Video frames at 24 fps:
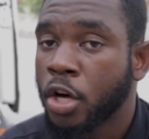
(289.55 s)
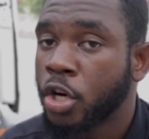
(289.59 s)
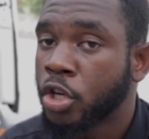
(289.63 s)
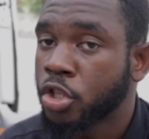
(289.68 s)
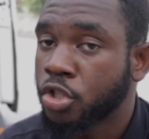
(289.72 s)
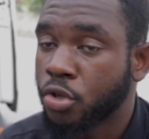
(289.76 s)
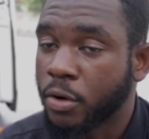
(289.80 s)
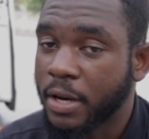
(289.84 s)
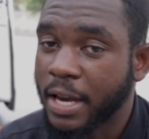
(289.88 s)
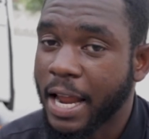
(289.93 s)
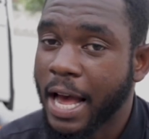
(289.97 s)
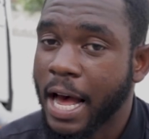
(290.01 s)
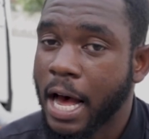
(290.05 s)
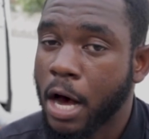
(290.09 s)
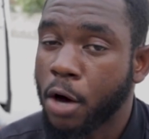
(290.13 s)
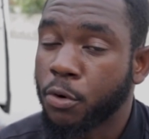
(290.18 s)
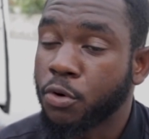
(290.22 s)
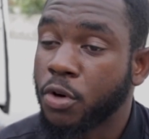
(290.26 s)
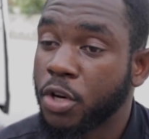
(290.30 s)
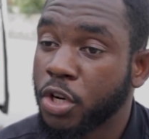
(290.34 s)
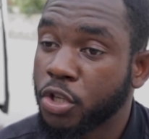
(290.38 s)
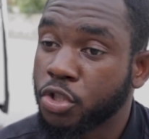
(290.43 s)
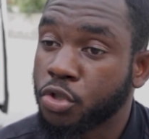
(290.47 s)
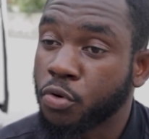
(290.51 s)
So now
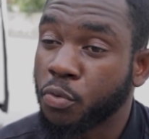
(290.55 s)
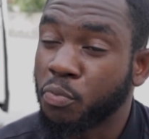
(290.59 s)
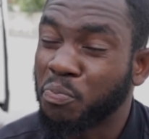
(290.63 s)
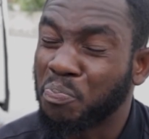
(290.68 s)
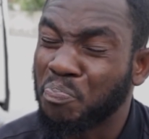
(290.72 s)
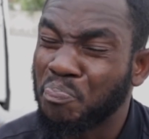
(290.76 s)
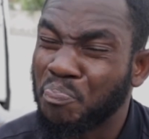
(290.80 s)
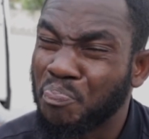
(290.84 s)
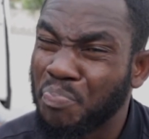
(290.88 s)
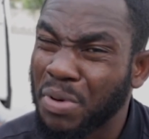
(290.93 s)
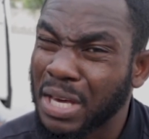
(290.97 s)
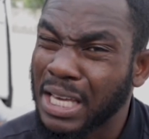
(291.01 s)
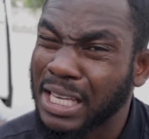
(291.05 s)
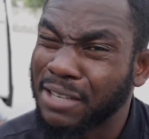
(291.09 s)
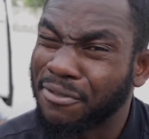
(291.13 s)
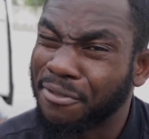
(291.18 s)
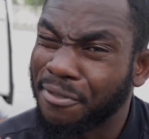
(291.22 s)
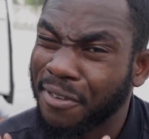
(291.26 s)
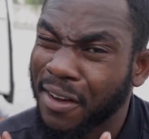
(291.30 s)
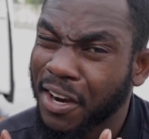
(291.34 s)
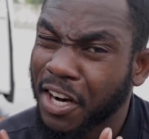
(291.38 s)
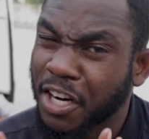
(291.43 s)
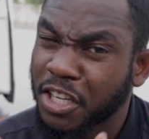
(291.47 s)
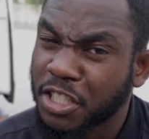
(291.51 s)
you need to be
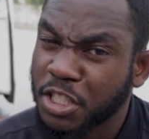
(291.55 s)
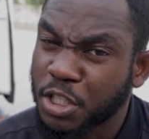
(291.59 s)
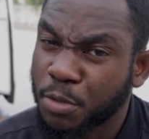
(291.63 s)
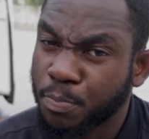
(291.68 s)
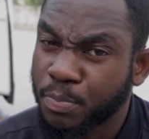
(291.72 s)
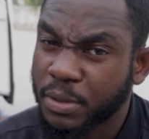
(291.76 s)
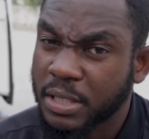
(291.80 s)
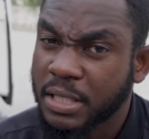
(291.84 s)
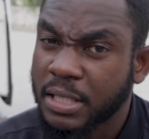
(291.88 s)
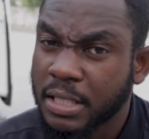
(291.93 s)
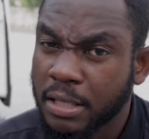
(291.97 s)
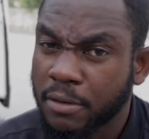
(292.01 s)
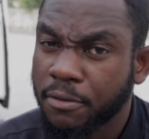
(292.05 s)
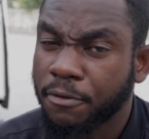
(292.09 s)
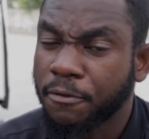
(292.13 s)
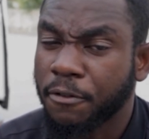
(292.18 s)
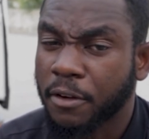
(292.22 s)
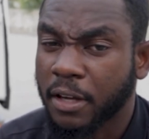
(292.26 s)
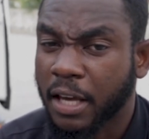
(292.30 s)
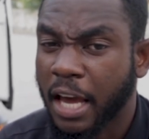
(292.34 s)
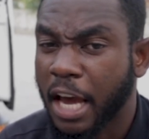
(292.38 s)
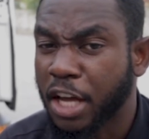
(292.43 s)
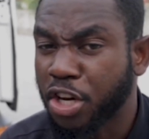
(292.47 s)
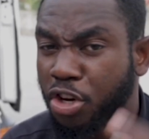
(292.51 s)
very
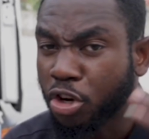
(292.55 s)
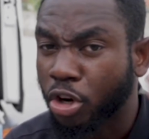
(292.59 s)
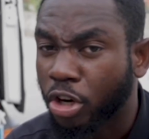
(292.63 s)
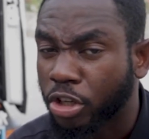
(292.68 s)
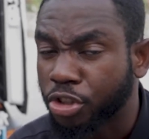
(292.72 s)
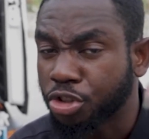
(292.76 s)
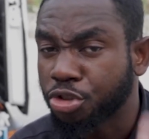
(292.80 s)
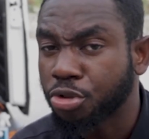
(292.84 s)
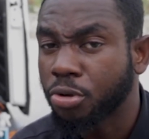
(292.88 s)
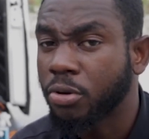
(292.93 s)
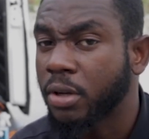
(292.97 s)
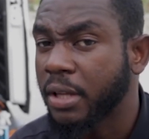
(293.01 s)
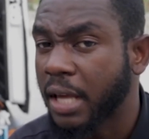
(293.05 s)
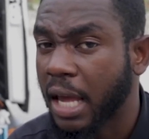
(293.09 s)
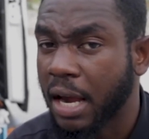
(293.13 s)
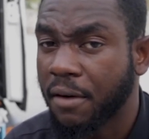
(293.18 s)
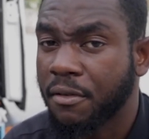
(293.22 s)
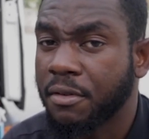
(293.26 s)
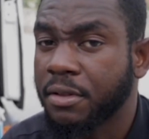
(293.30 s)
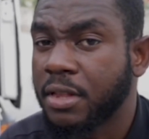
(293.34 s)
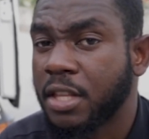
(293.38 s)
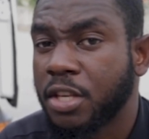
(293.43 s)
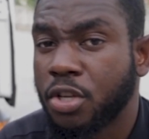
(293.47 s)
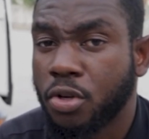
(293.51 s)
specific and you're controlling
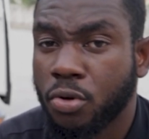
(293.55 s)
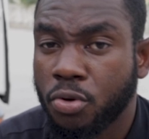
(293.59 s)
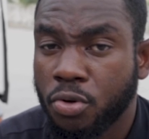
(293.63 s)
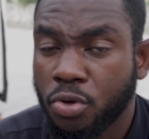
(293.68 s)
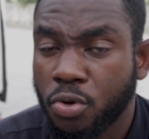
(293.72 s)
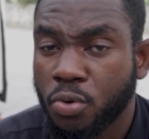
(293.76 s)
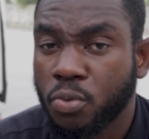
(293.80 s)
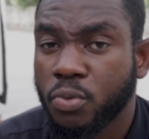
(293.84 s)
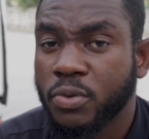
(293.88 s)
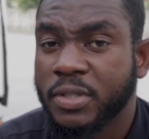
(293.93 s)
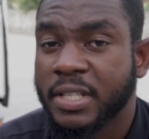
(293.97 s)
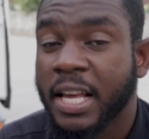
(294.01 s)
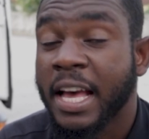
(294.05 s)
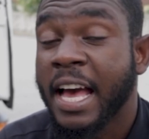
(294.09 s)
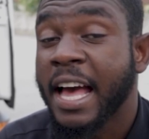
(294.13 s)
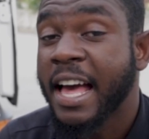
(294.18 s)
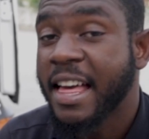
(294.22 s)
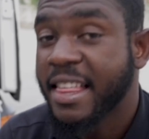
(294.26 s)
everything you use.